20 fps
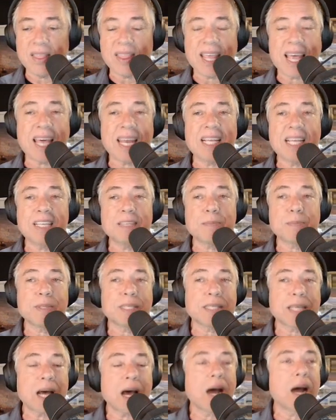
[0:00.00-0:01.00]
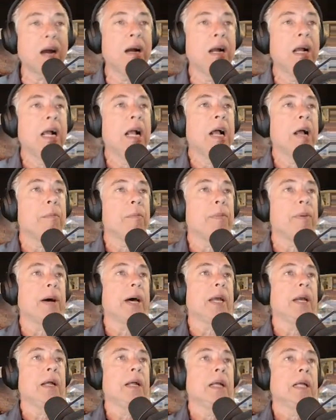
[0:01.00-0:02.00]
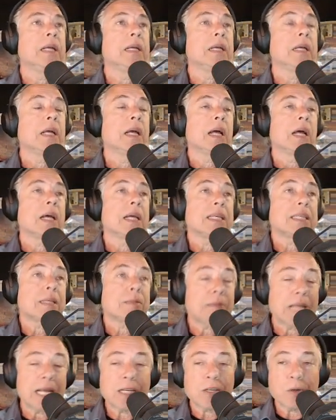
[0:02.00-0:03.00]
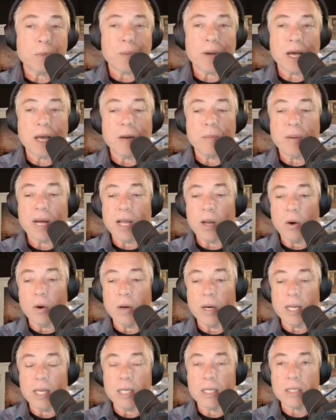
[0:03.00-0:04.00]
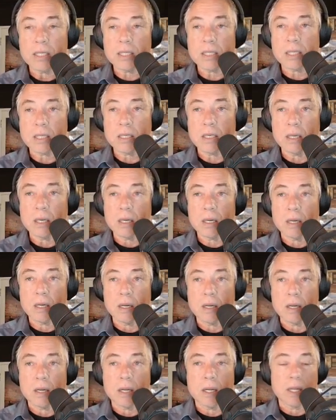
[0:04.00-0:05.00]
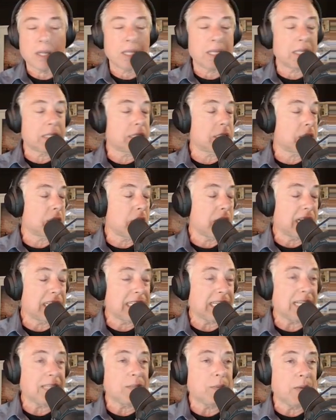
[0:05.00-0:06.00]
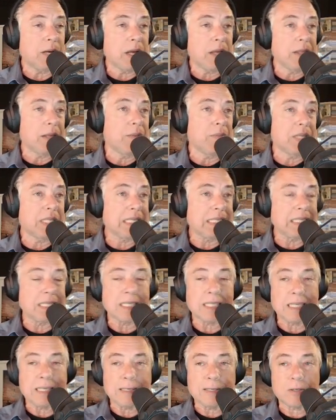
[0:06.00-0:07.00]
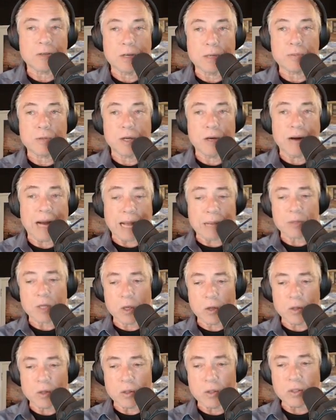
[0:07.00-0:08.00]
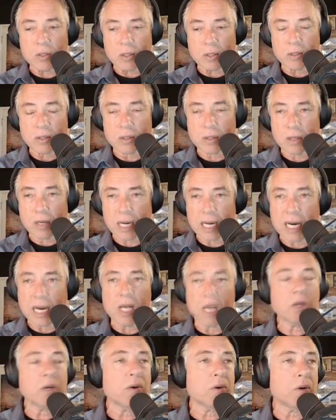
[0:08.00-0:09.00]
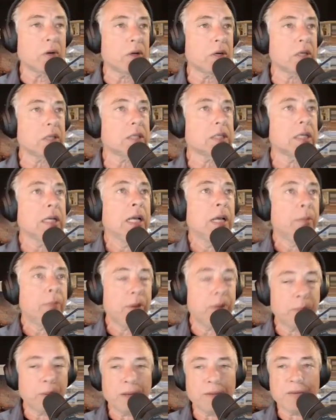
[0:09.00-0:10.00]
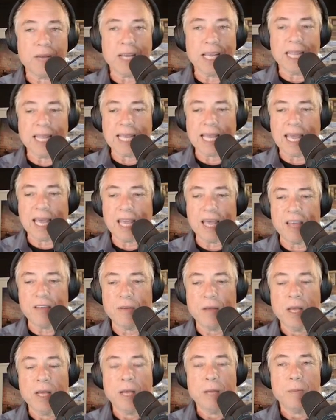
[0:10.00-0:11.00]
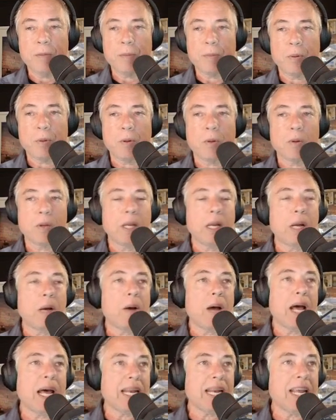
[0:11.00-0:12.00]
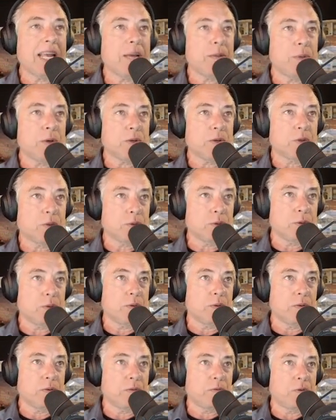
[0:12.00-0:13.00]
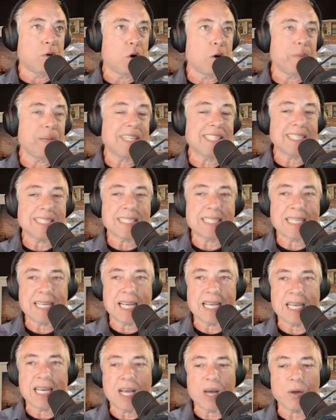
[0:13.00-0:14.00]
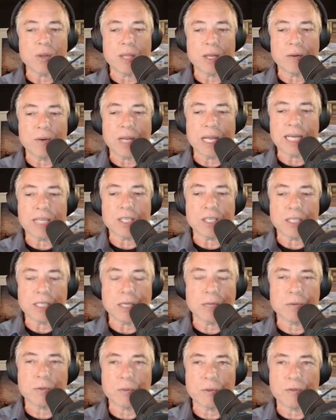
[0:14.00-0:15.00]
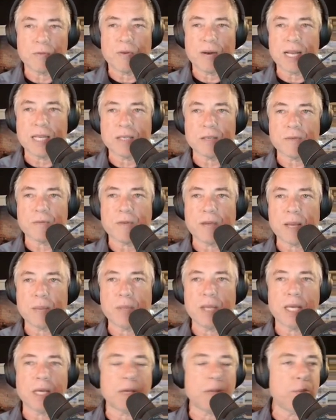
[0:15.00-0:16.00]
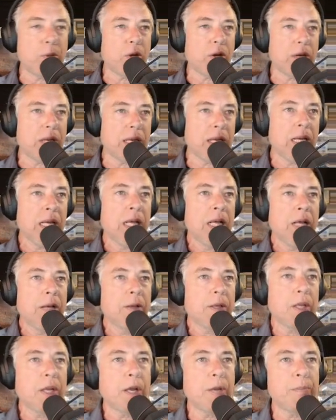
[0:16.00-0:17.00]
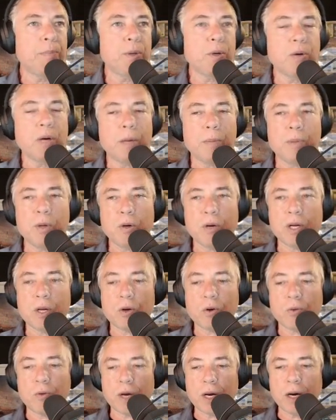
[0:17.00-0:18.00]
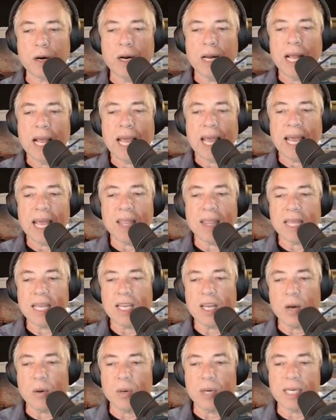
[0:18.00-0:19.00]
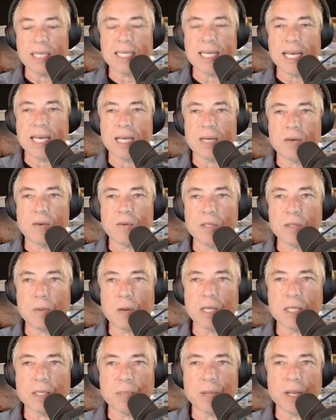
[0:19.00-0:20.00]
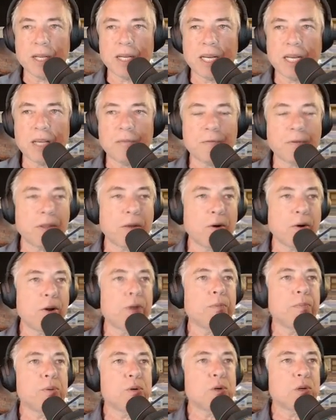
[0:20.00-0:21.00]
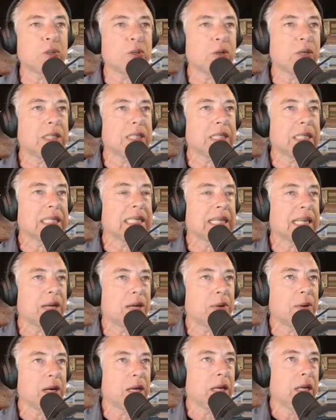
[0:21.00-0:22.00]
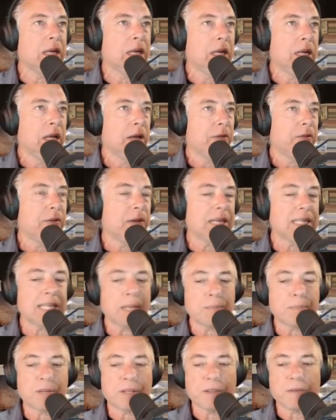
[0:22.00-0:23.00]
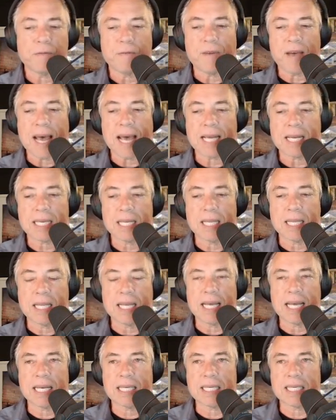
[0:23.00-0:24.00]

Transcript: that is bizarre, but a substantial part of my audience, this is not a judgment on them, this is just a description, are absolute losers, right? Under owners, people living in the cave, people, you know, unable to form and sustain healthy relationships with friends, family, community, you know, build a career, and they don't want to take responsibility for their own poor choices. They don't want to face up to the fact that